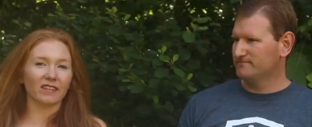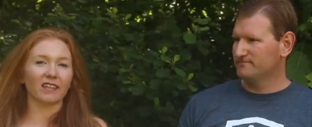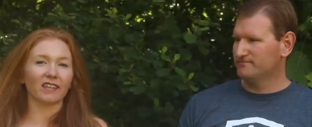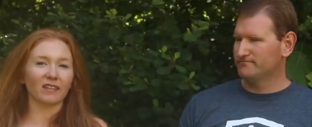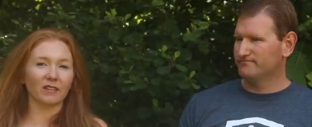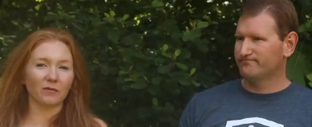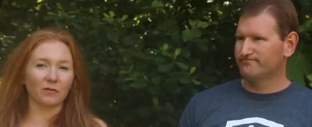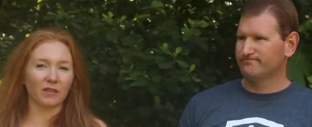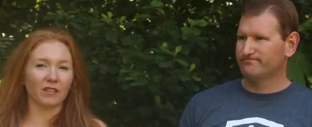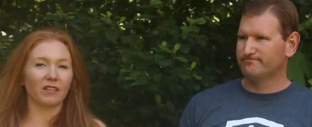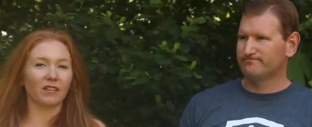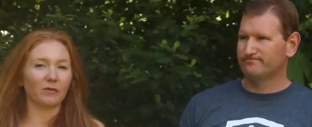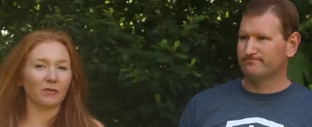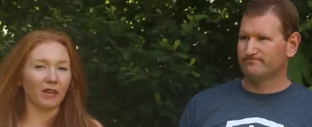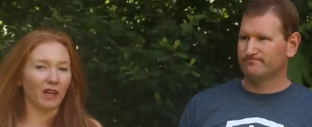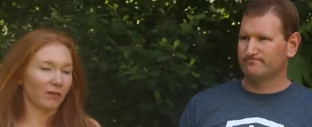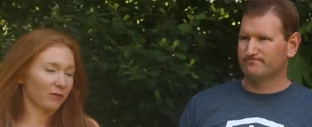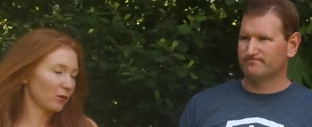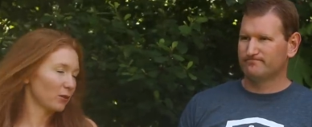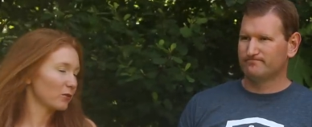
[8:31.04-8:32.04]
Speaker 1: things. We
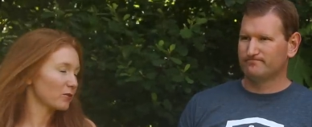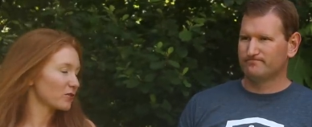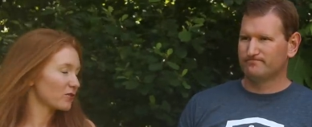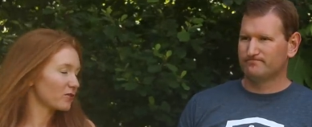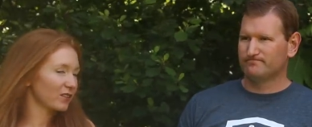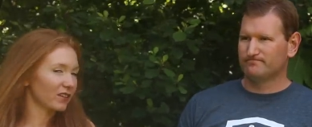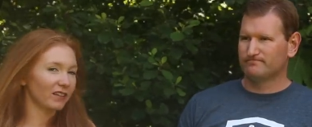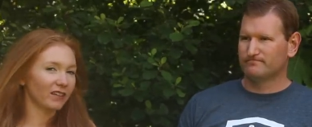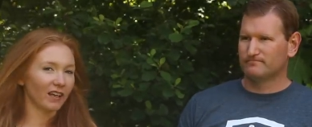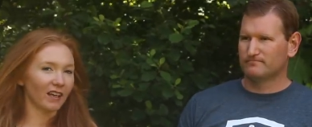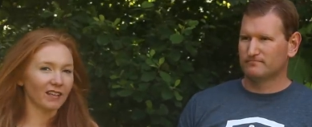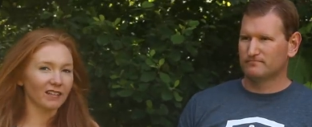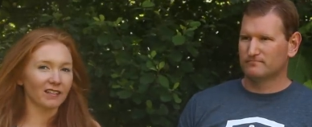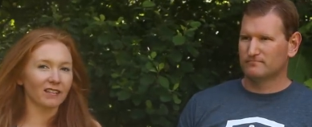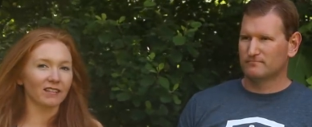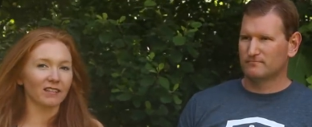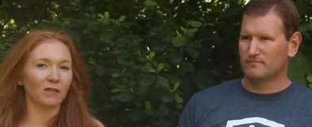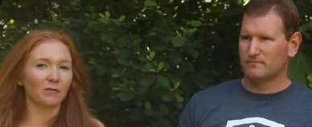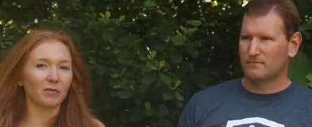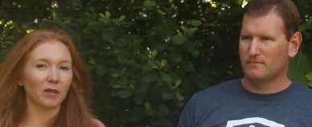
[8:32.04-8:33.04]
we have holstering
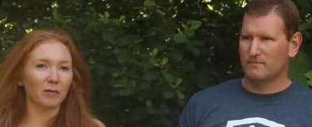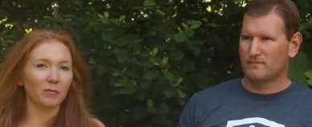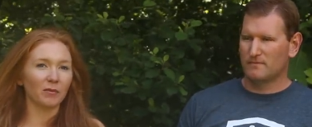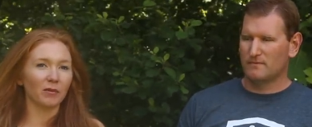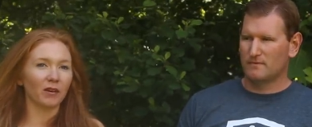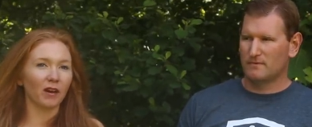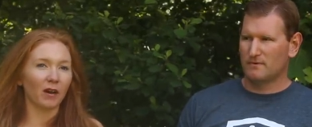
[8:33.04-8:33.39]
classes, and people